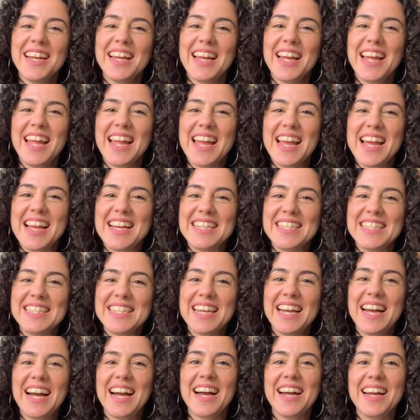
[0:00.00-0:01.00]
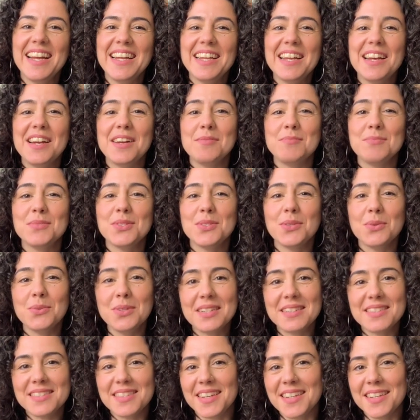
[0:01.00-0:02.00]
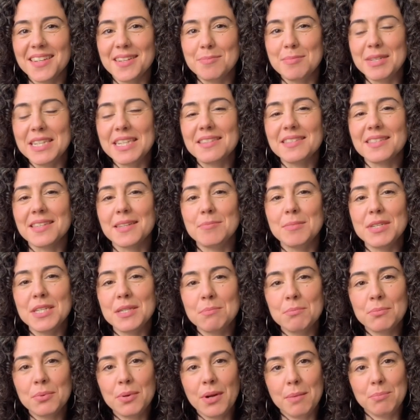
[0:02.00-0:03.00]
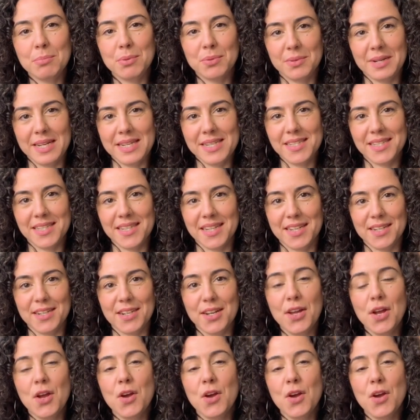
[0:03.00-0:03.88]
and I am so excited because I'm in preparation